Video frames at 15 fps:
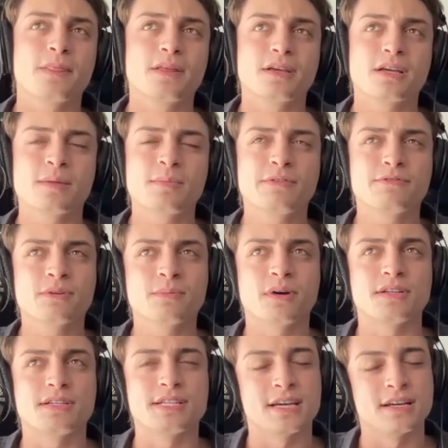coming from
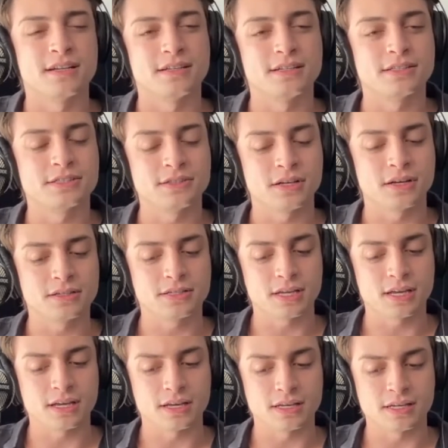Montana, it's not
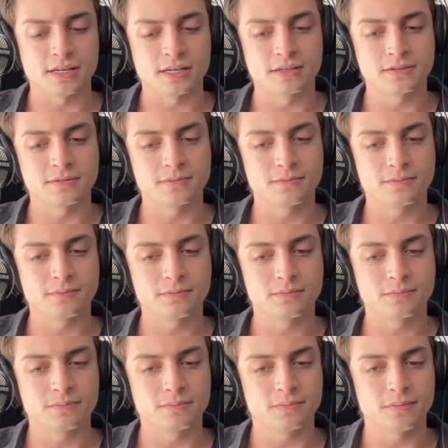a
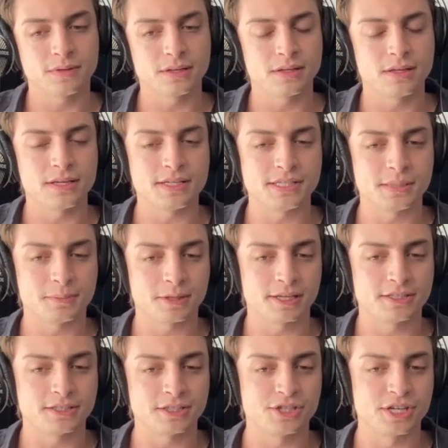easy
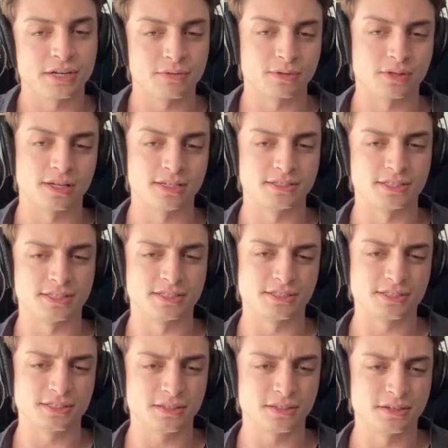place to generalize
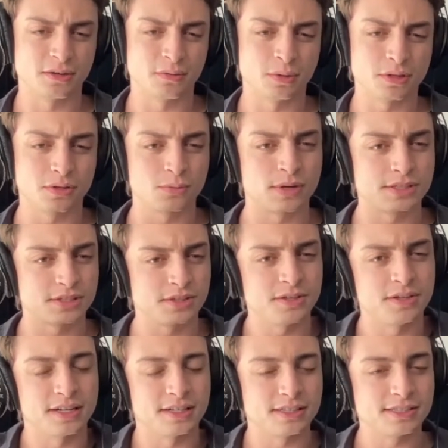as you know what the rest of the
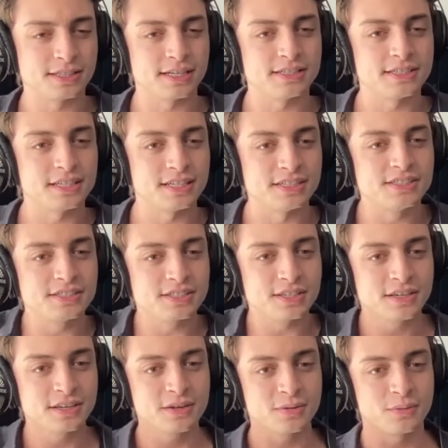United States is.
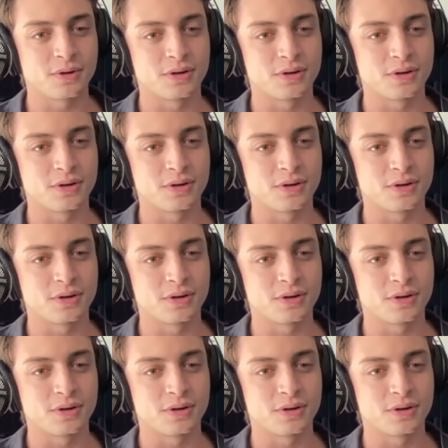We're